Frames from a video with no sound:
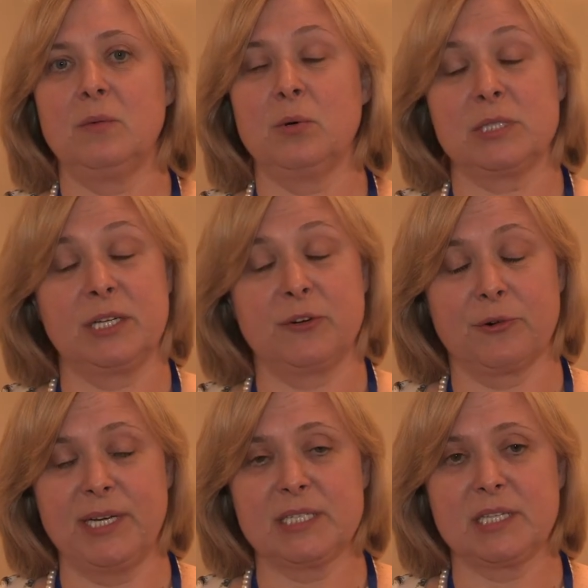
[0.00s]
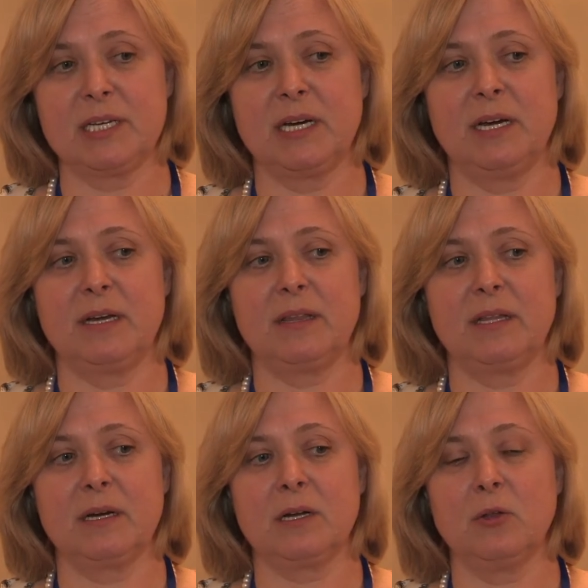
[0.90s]
was decreased and
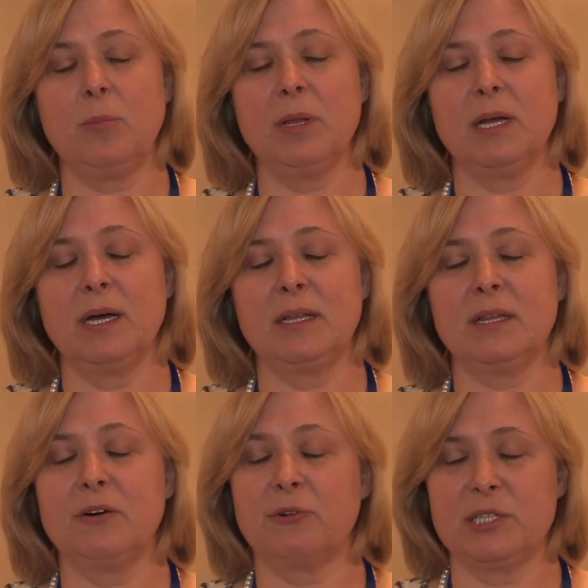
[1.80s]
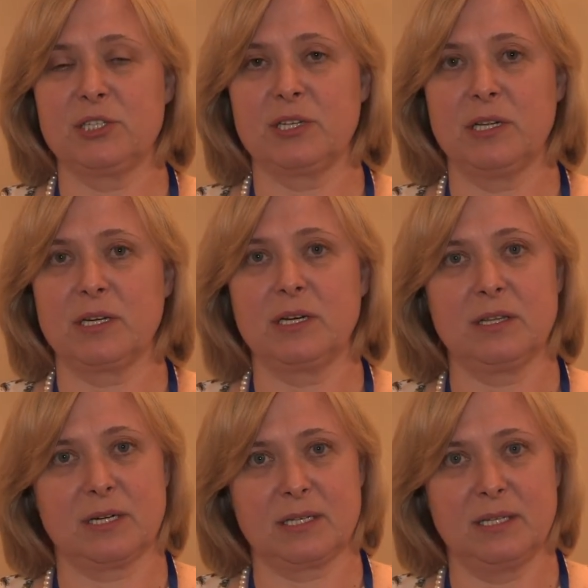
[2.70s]
global and regional
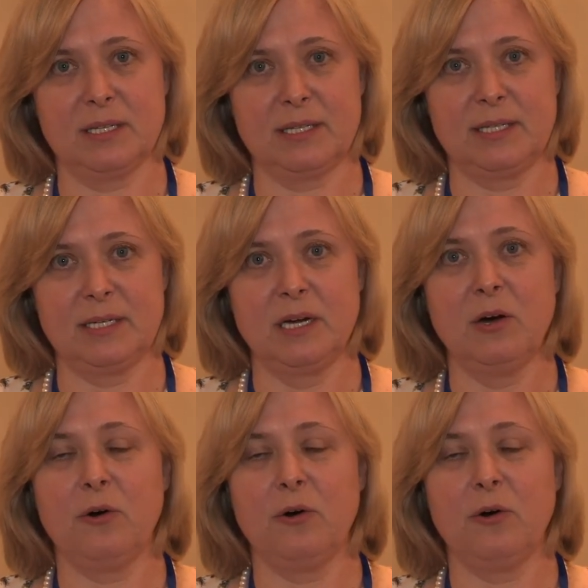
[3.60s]
contractility